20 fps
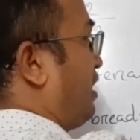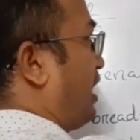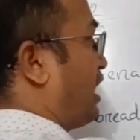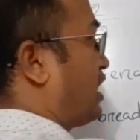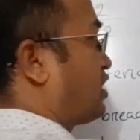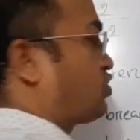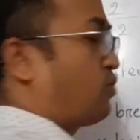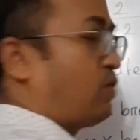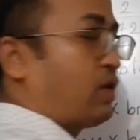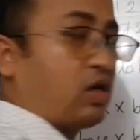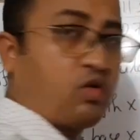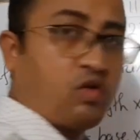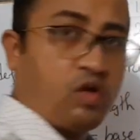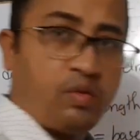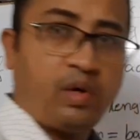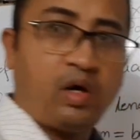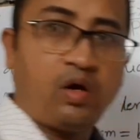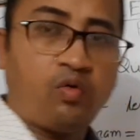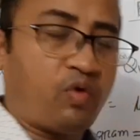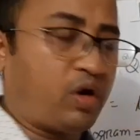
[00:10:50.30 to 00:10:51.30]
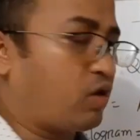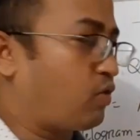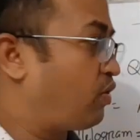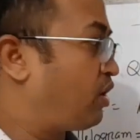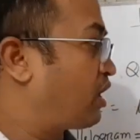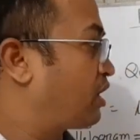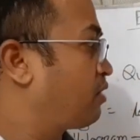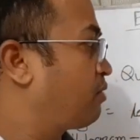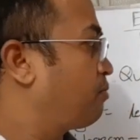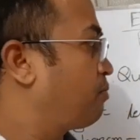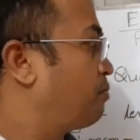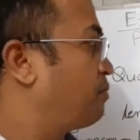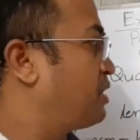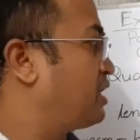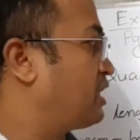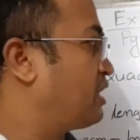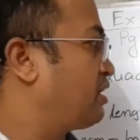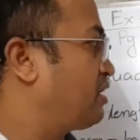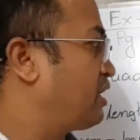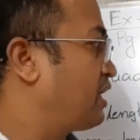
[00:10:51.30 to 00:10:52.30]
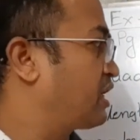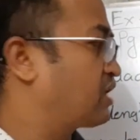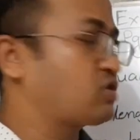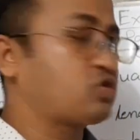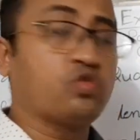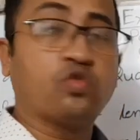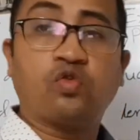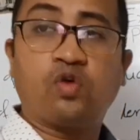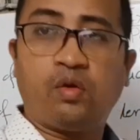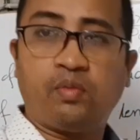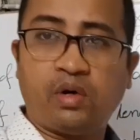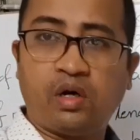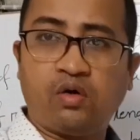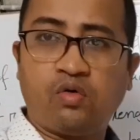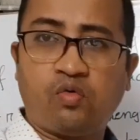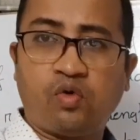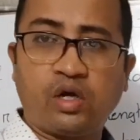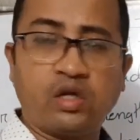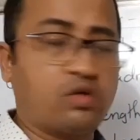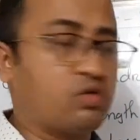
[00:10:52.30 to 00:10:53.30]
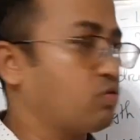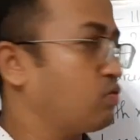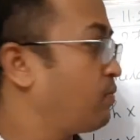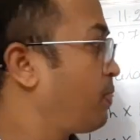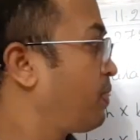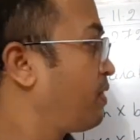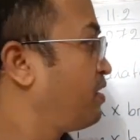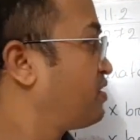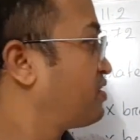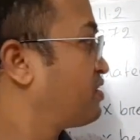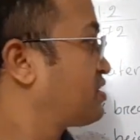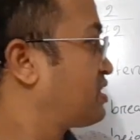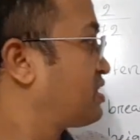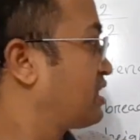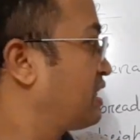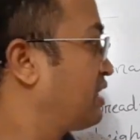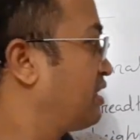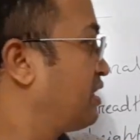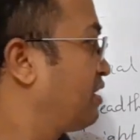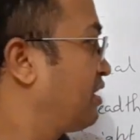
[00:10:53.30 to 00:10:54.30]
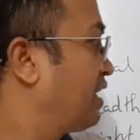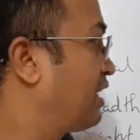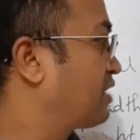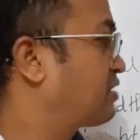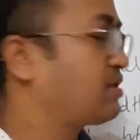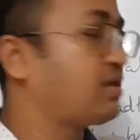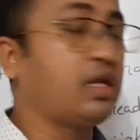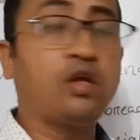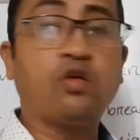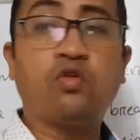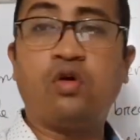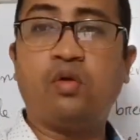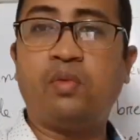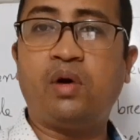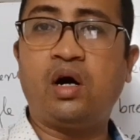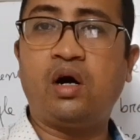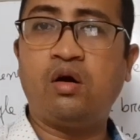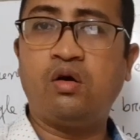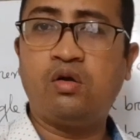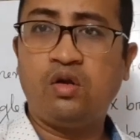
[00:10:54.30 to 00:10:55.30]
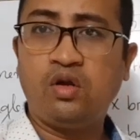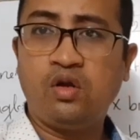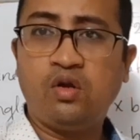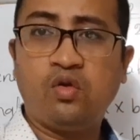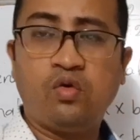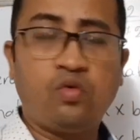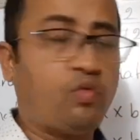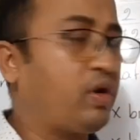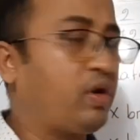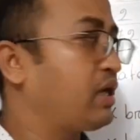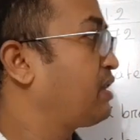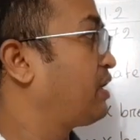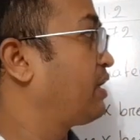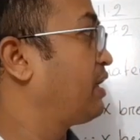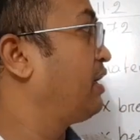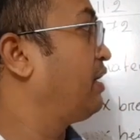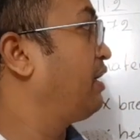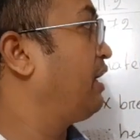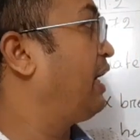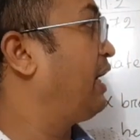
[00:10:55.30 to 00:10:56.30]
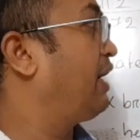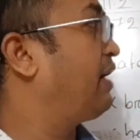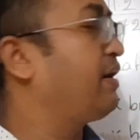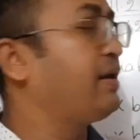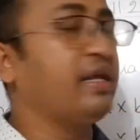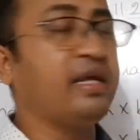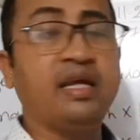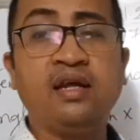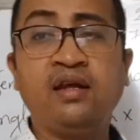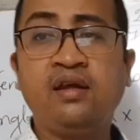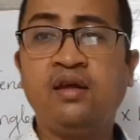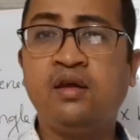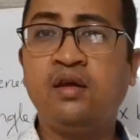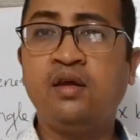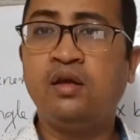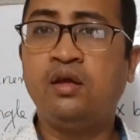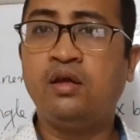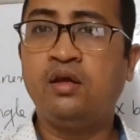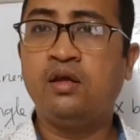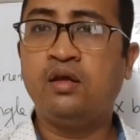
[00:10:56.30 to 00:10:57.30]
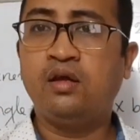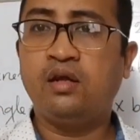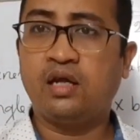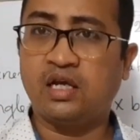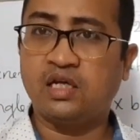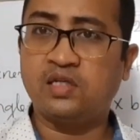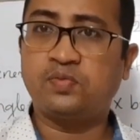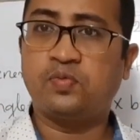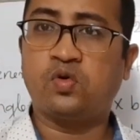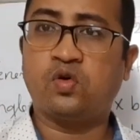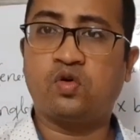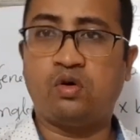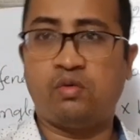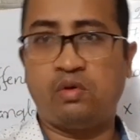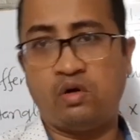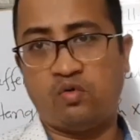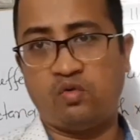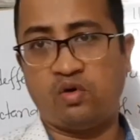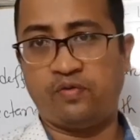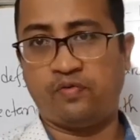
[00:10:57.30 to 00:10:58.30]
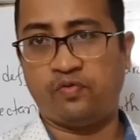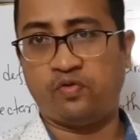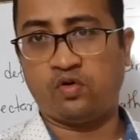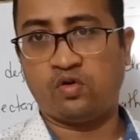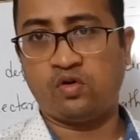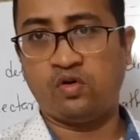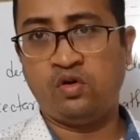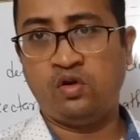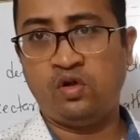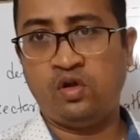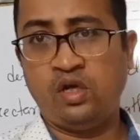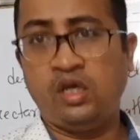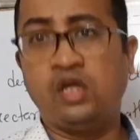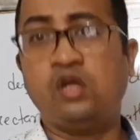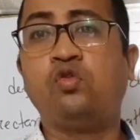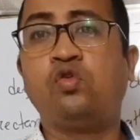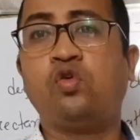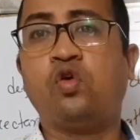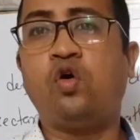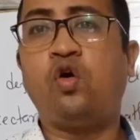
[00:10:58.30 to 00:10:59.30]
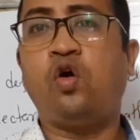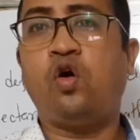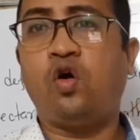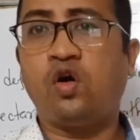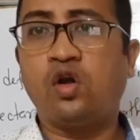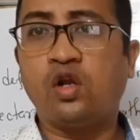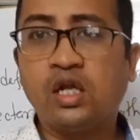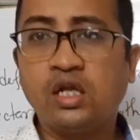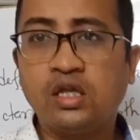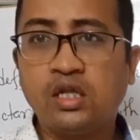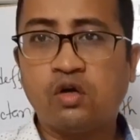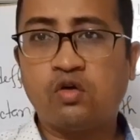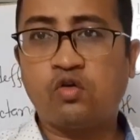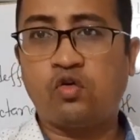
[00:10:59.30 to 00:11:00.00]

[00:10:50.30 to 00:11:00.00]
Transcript: x1, y1, B, x2, y2, C, x3, y3 and D, x4, y4. You know only the